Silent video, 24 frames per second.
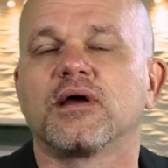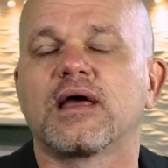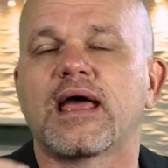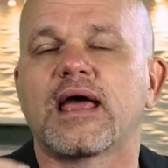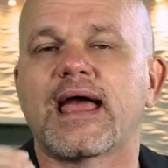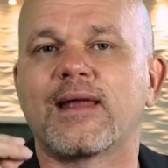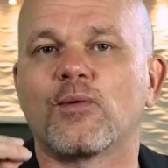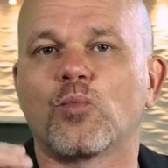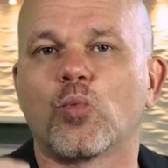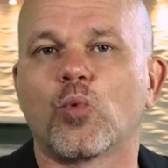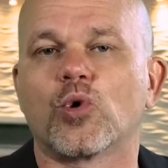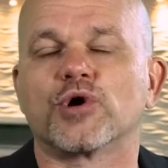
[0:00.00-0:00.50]

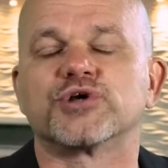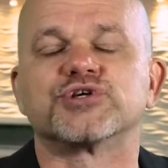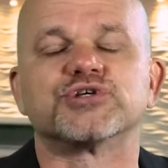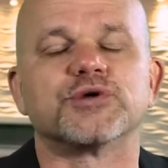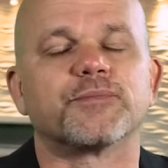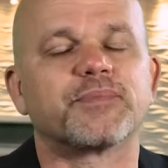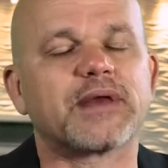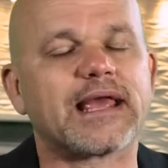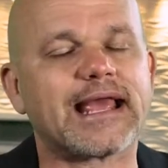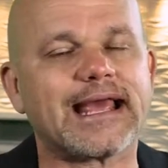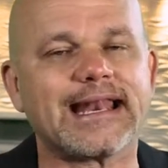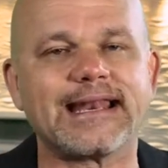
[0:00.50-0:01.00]
and
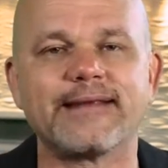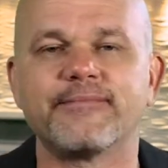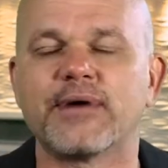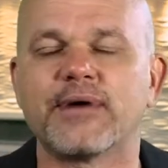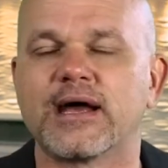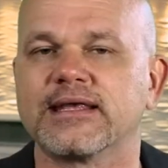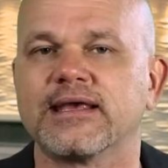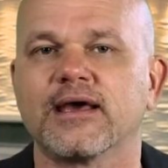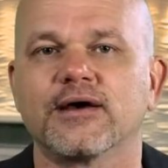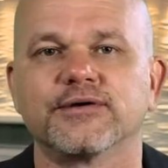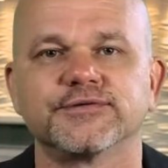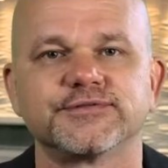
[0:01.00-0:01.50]
worship
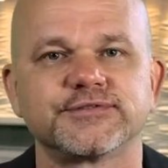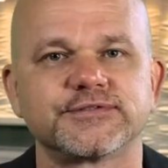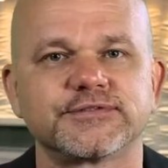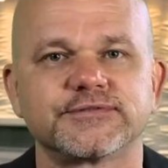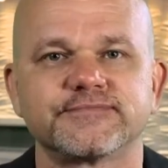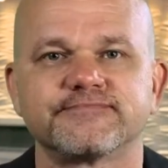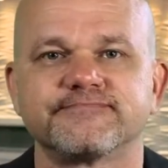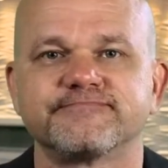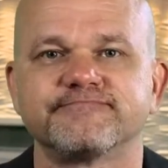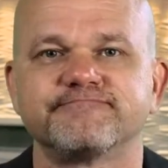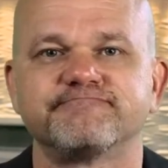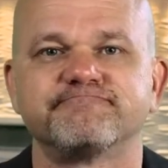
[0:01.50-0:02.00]
anybody else
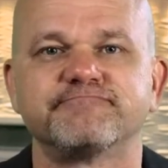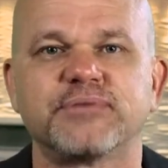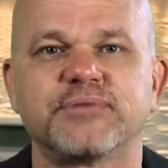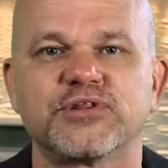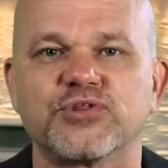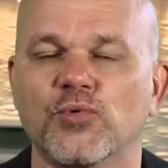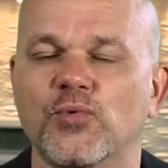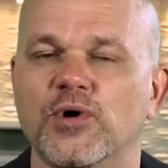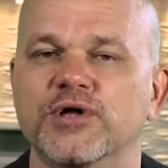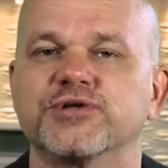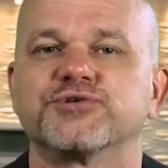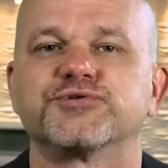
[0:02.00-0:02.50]
but the
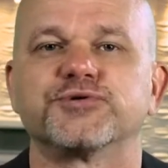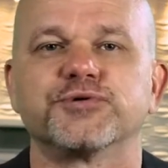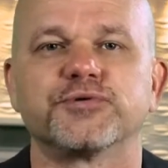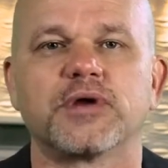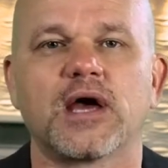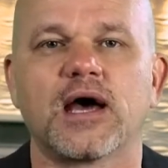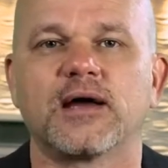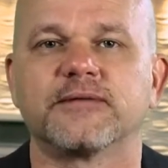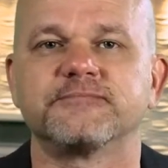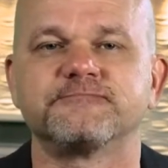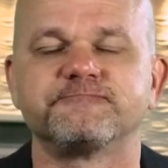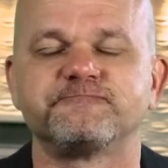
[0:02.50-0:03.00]
one true
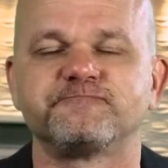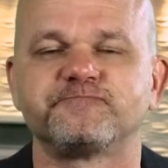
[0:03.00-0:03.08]
God.